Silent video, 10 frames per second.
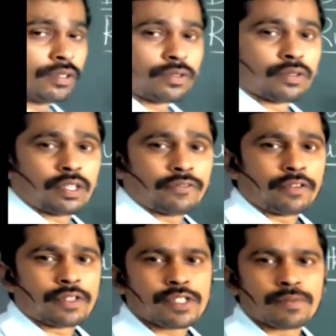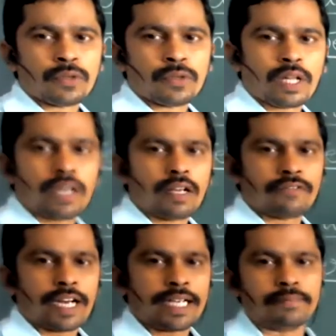Rutherford's model
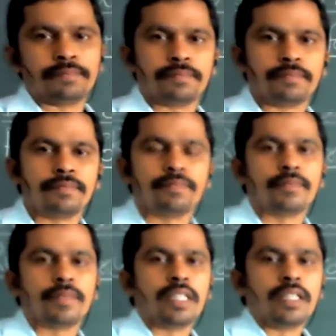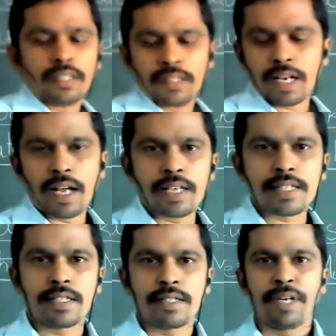of atom. In the
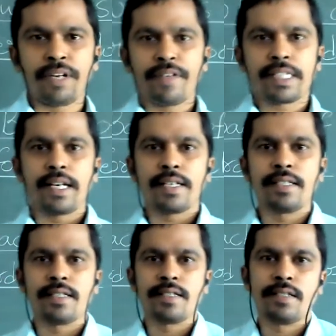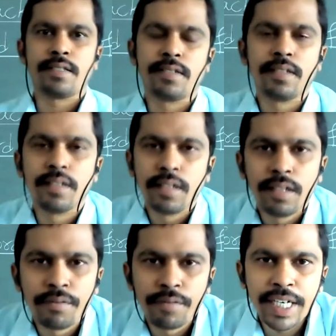last previous classes,
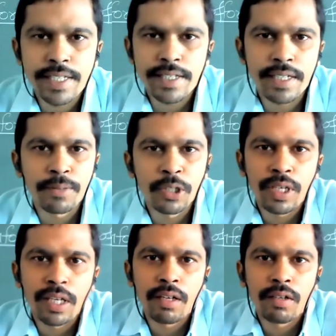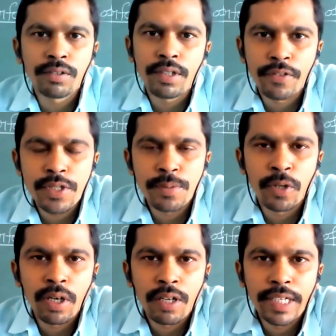we discussed about uh, Rutherford's
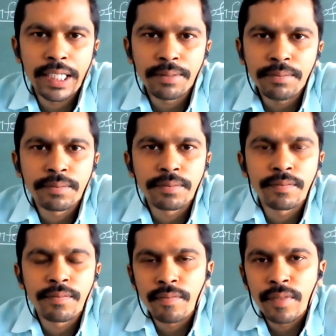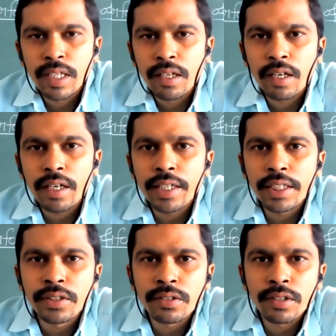model of atom.
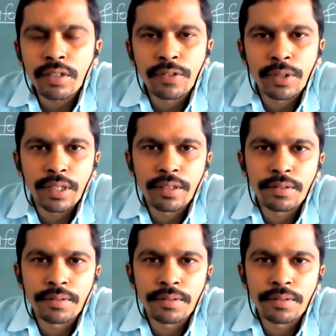According to Rutherford,